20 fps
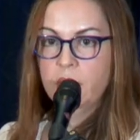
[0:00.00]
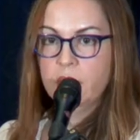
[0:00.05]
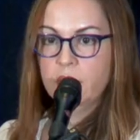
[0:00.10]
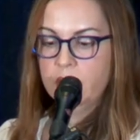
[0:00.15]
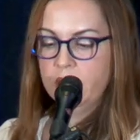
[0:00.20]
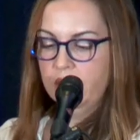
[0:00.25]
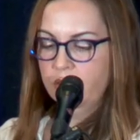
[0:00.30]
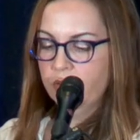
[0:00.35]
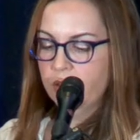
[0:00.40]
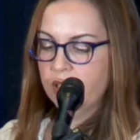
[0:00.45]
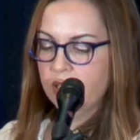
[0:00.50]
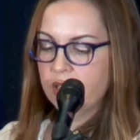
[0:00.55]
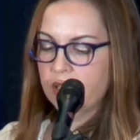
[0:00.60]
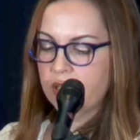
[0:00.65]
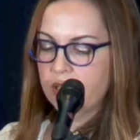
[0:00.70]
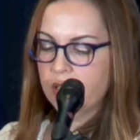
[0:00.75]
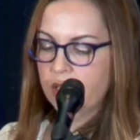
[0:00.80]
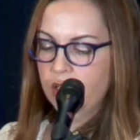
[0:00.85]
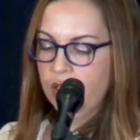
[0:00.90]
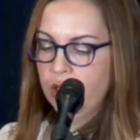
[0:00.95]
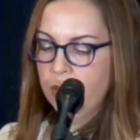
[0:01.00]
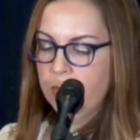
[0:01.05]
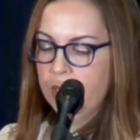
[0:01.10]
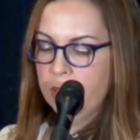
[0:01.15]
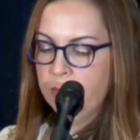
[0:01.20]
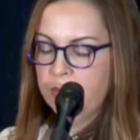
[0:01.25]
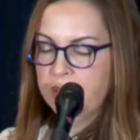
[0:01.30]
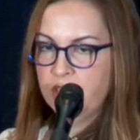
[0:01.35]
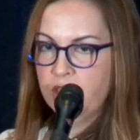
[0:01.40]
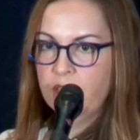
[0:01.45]
the differences in human
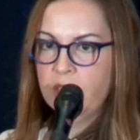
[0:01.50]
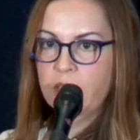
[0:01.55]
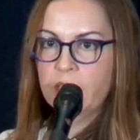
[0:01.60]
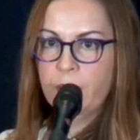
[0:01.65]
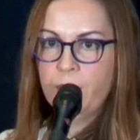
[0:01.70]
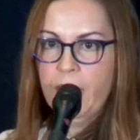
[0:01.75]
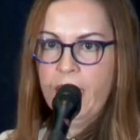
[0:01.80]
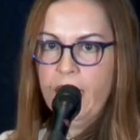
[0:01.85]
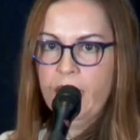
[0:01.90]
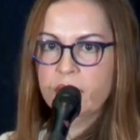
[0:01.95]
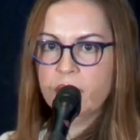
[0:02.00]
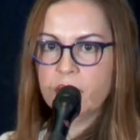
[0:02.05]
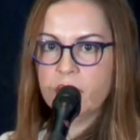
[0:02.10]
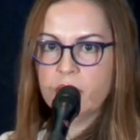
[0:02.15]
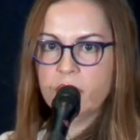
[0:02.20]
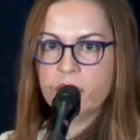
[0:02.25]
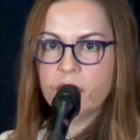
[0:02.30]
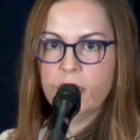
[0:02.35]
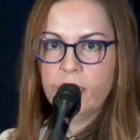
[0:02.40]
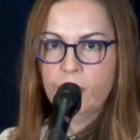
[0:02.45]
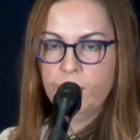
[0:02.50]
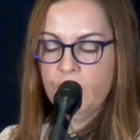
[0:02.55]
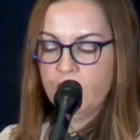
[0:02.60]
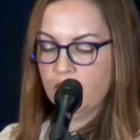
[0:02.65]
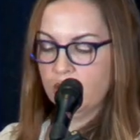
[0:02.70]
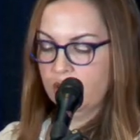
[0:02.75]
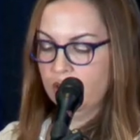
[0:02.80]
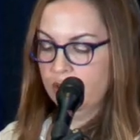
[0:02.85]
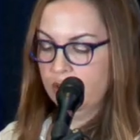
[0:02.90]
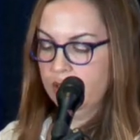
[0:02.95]
and machine capacities that I
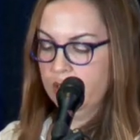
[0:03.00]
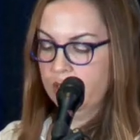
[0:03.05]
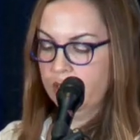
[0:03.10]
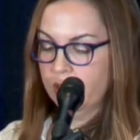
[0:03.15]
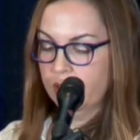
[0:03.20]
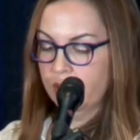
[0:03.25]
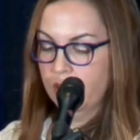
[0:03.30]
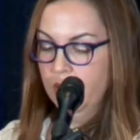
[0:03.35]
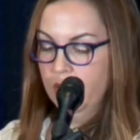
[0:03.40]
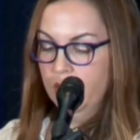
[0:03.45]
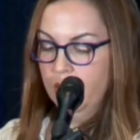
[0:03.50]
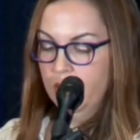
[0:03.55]
mentioned earlier